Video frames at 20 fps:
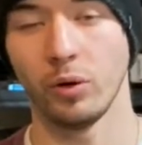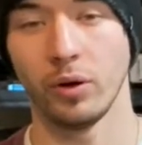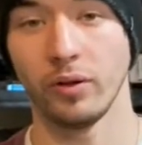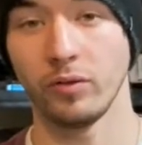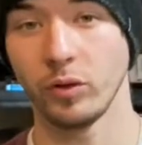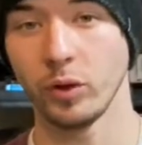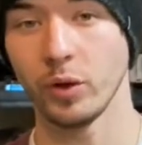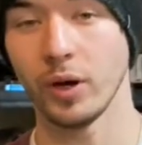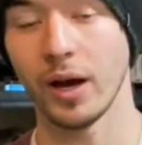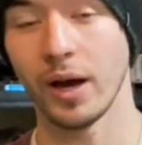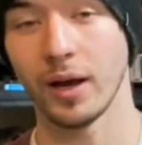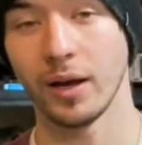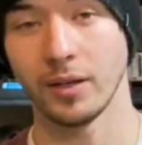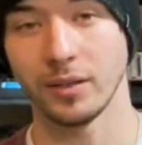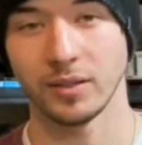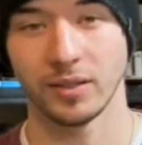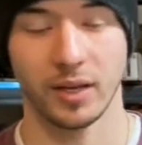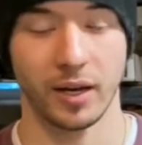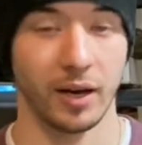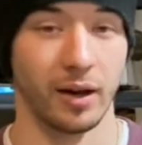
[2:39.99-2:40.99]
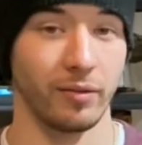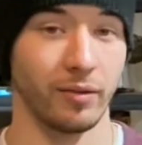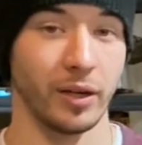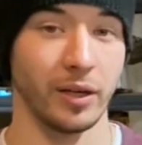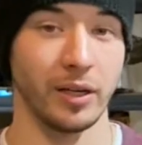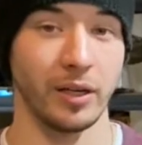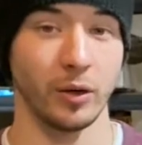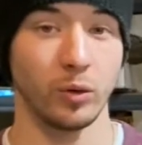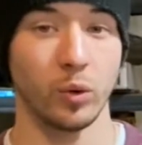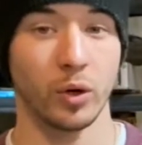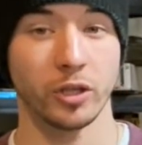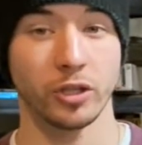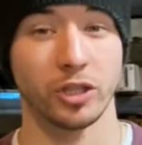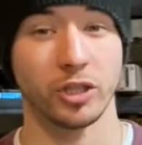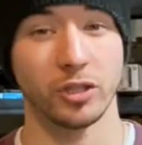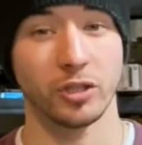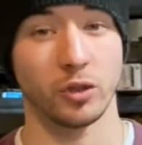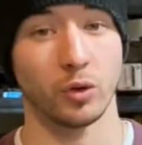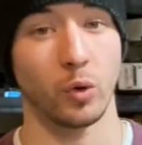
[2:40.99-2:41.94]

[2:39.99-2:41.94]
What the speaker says: If you guys have any questions